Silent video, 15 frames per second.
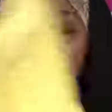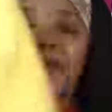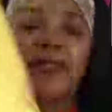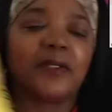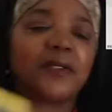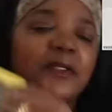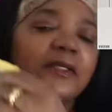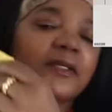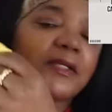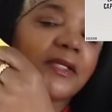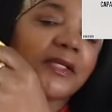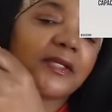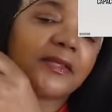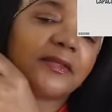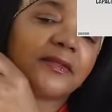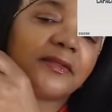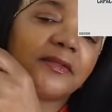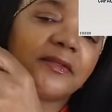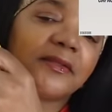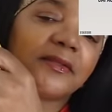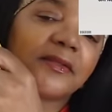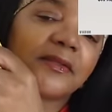it looks like
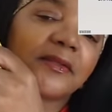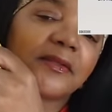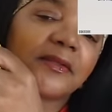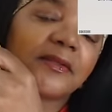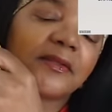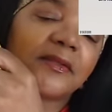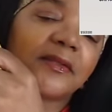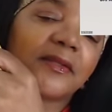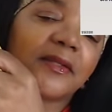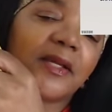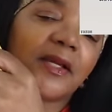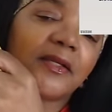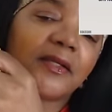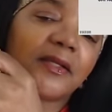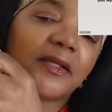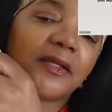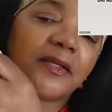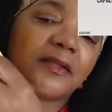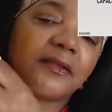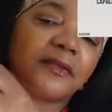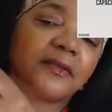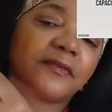this kind of like
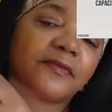a